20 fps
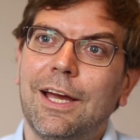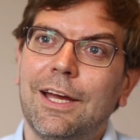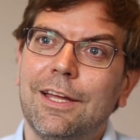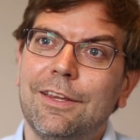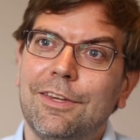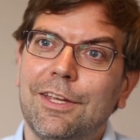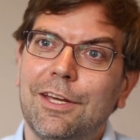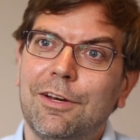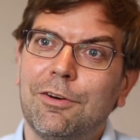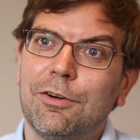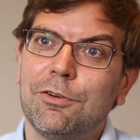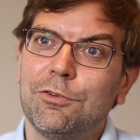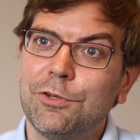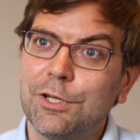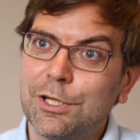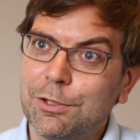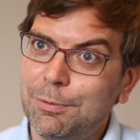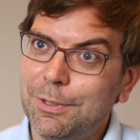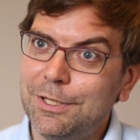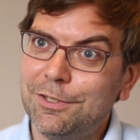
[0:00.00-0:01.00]
and they are
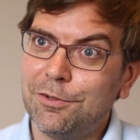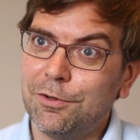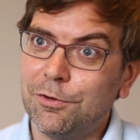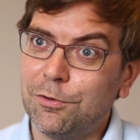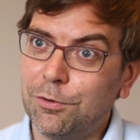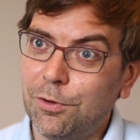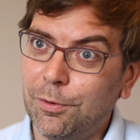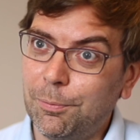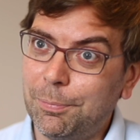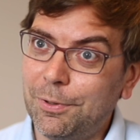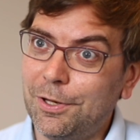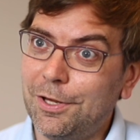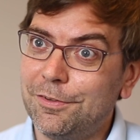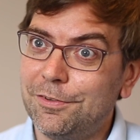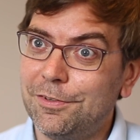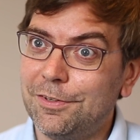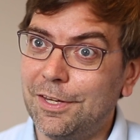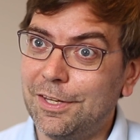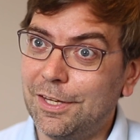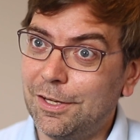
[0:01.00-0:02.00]
secreted into the
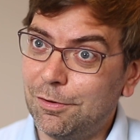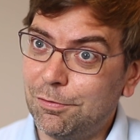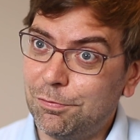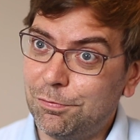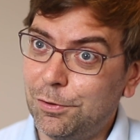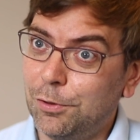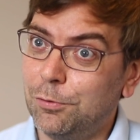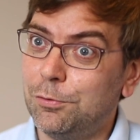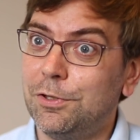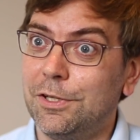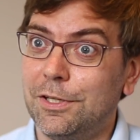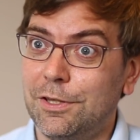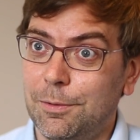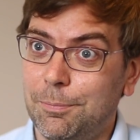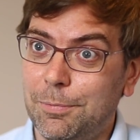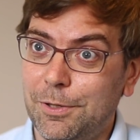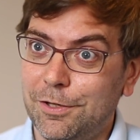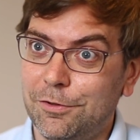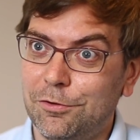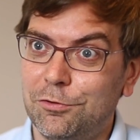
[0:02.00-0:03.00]
blood and they are floating in
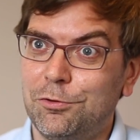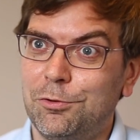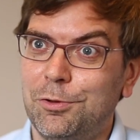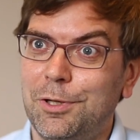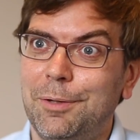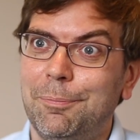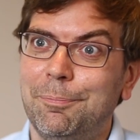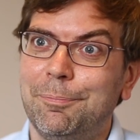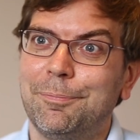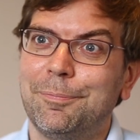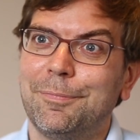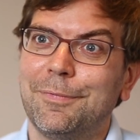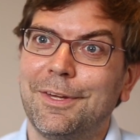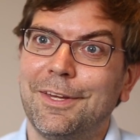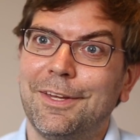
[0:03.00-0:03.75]
the bloodstream.